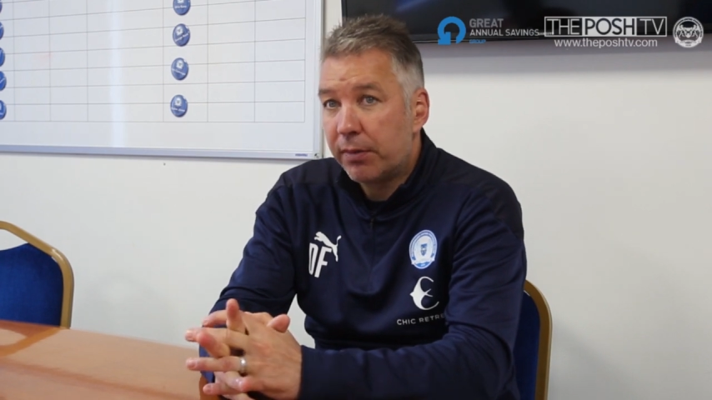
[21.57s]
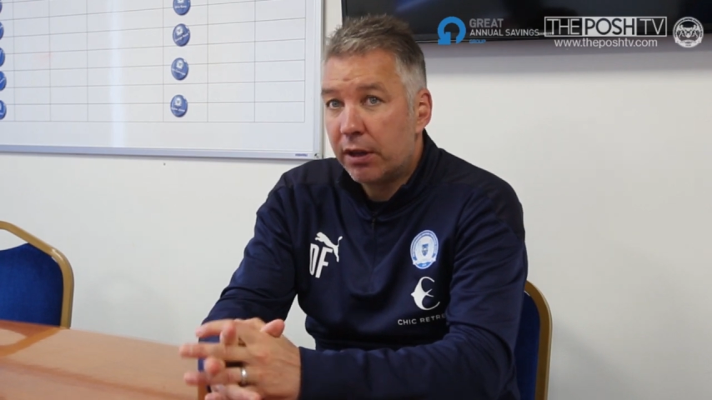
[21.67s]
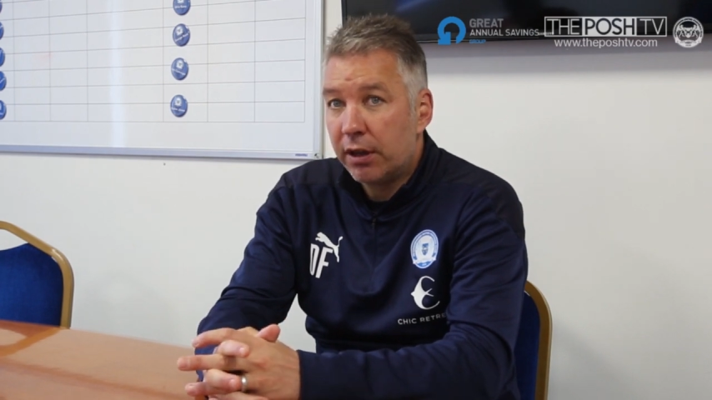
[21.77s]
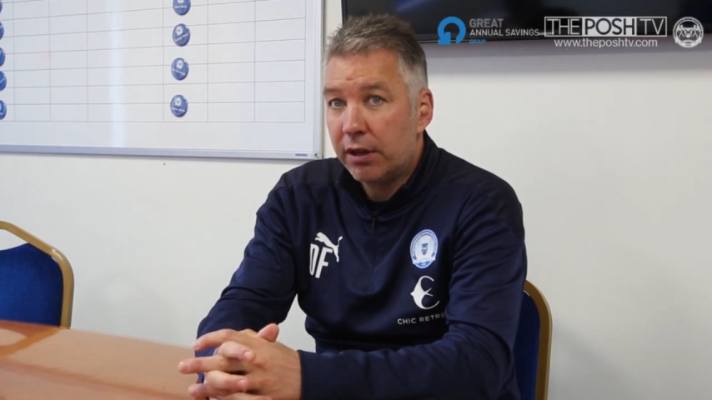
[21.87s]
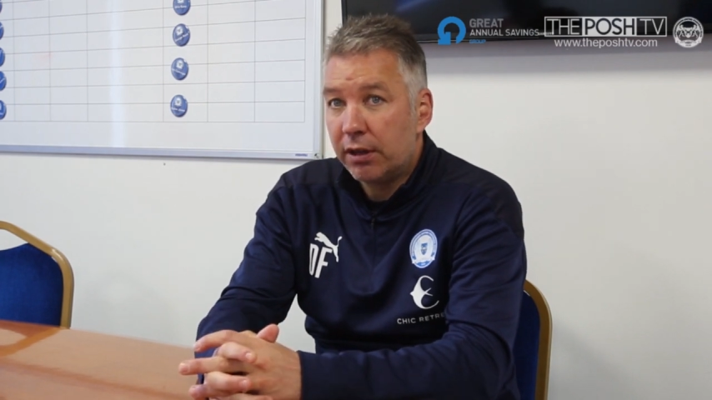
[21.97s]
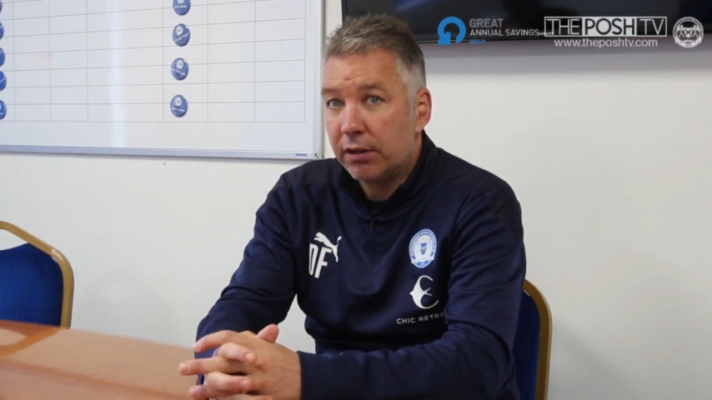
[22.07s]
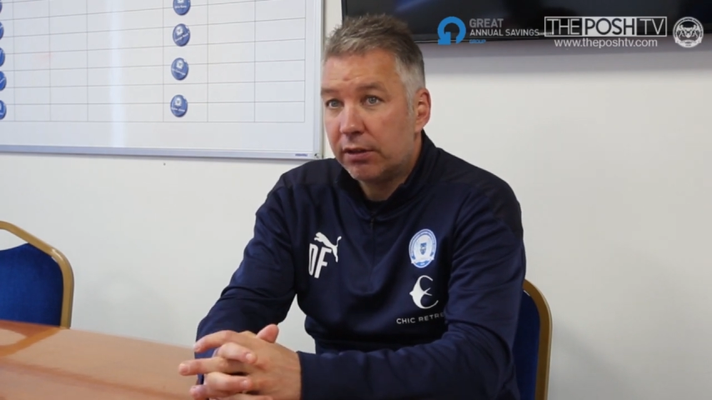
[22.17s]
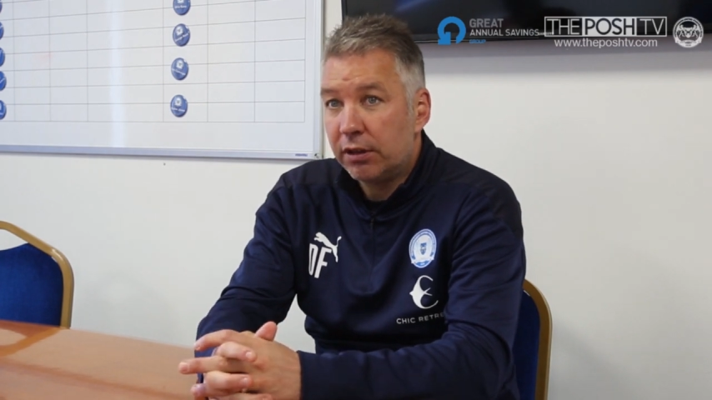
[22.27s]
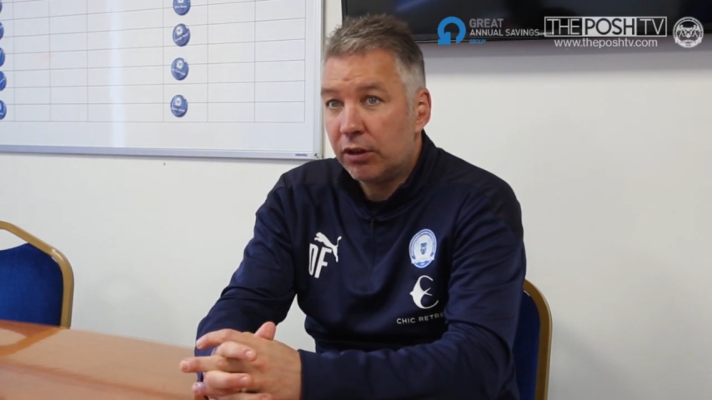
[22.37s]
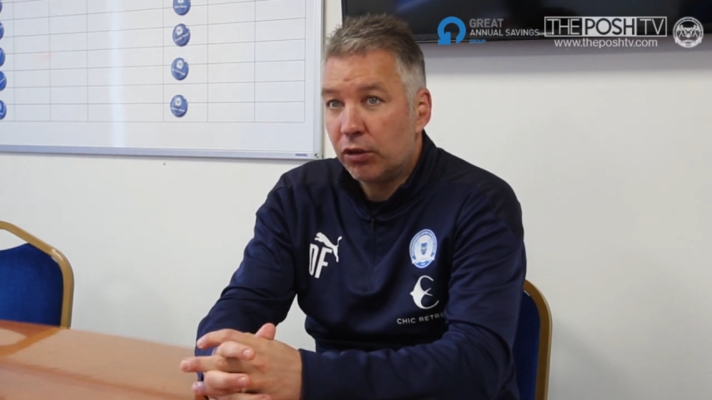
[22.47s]
Uh,
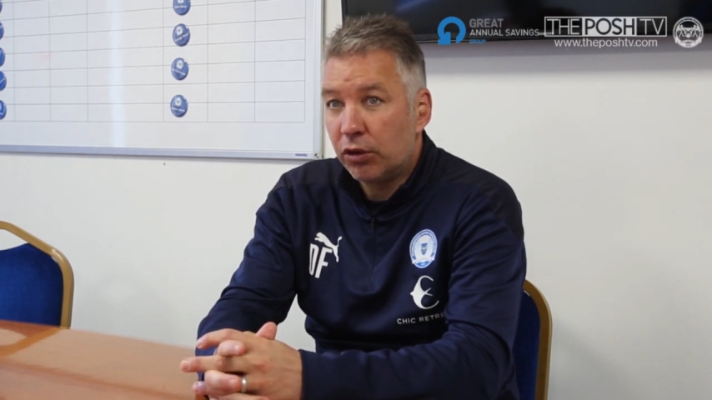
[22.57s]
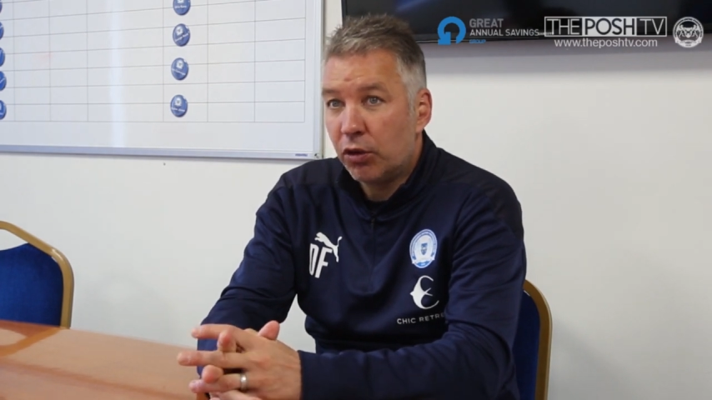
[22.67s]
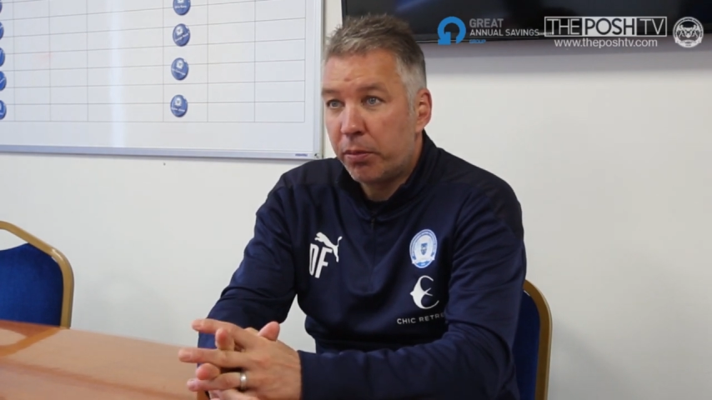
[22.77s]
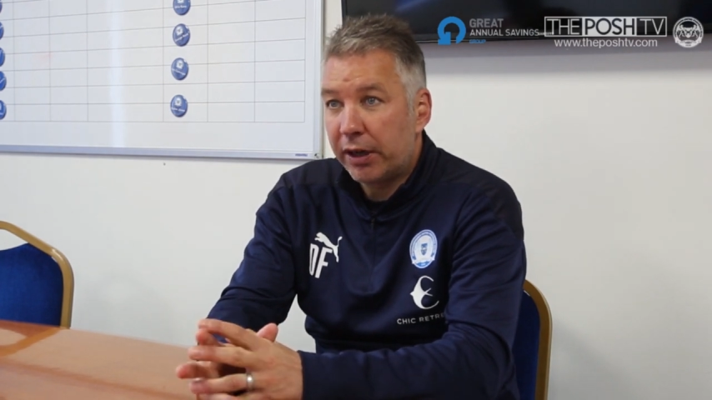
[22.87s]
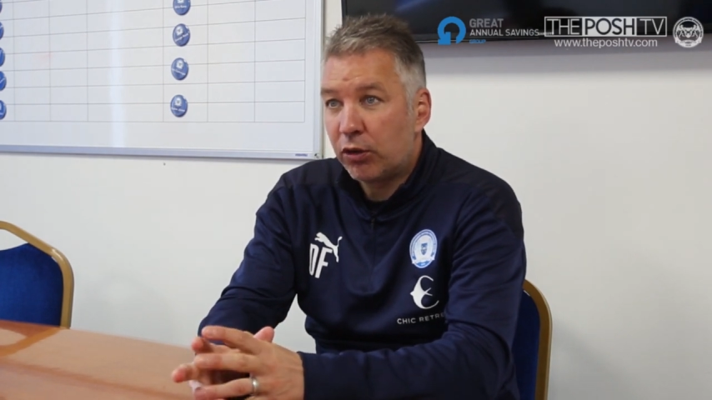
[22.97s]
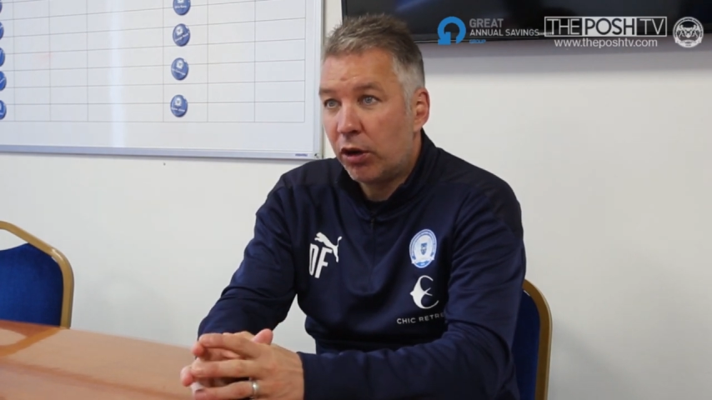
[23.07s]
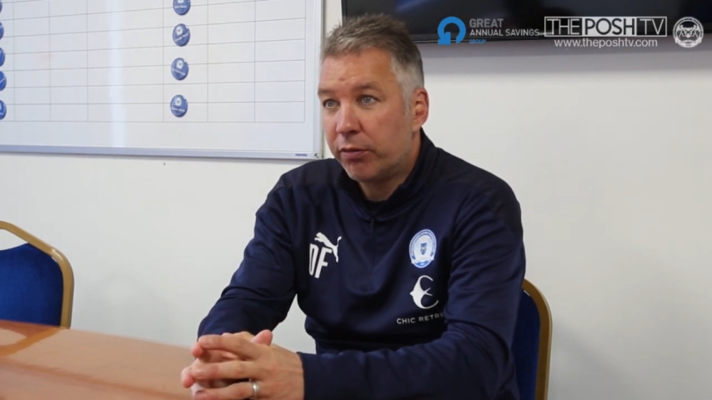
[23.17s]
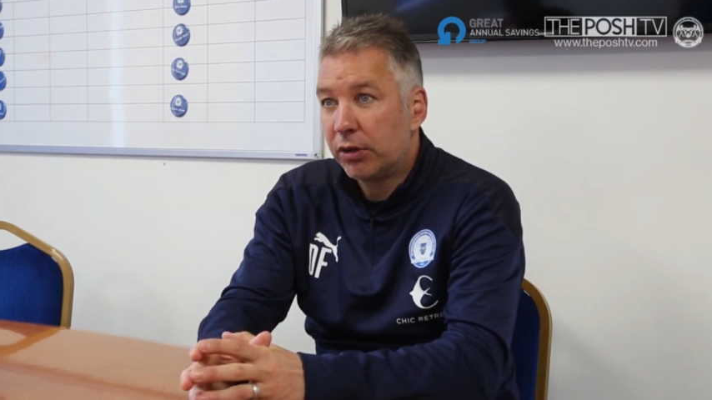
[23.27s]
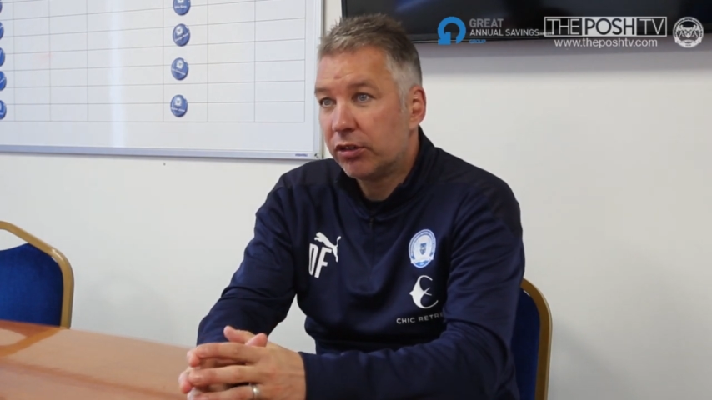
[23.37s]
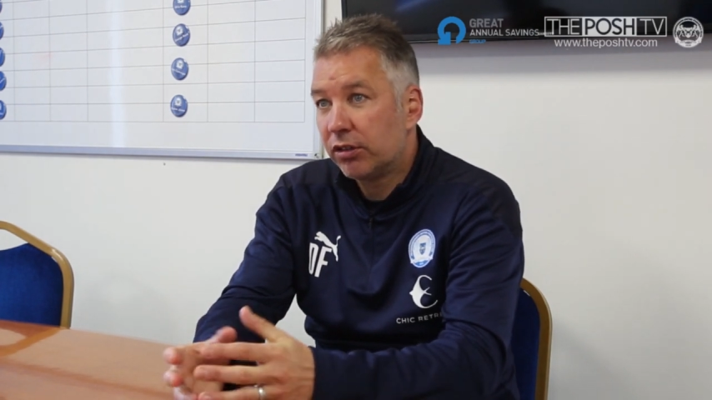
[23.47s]
you know, go back
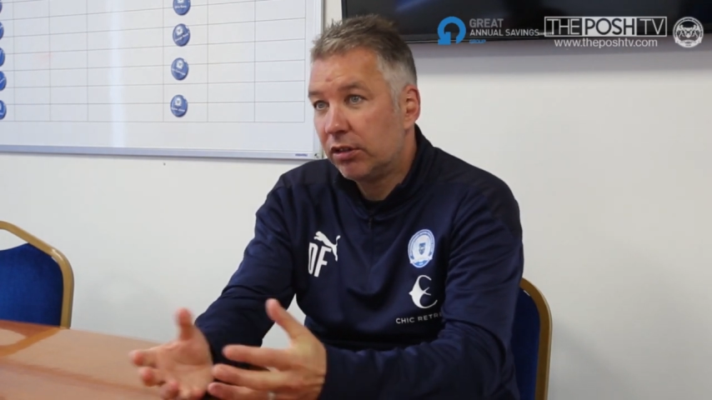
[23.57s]
12 months